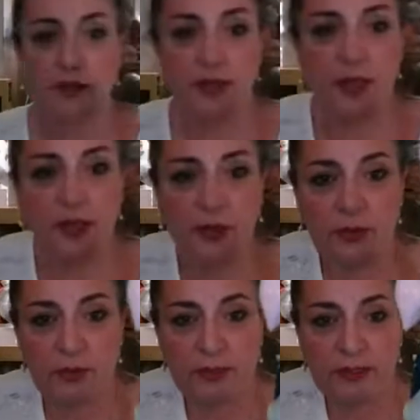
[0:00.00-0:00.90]
that
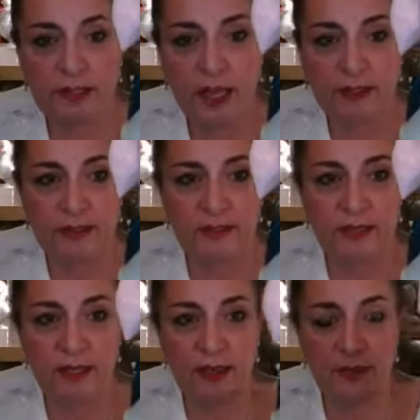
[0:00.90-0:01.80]
goes with Sad
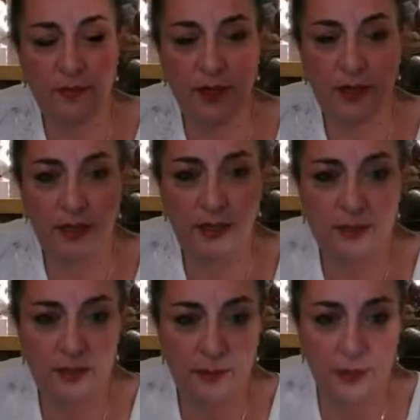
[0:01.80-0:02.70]
Sam, and
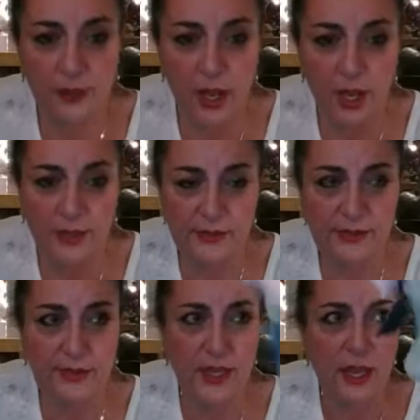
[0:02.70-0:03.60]
it's an
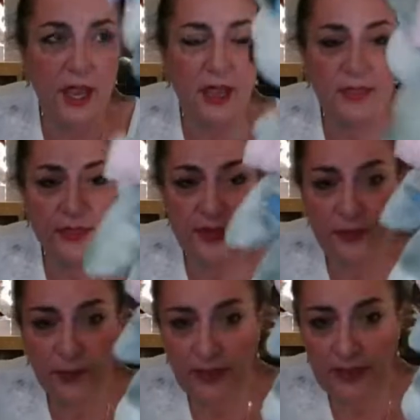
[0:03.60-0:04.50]
applause. And
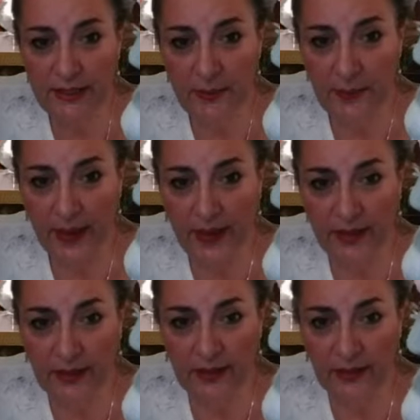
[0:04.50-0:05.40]
this one is a
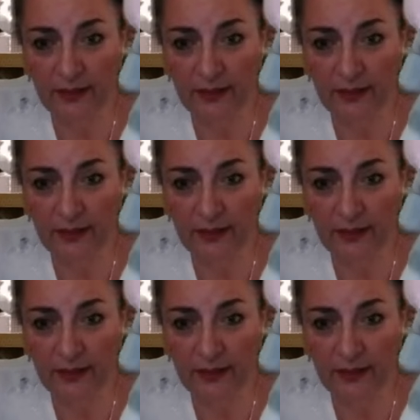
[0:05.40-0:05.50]
bank,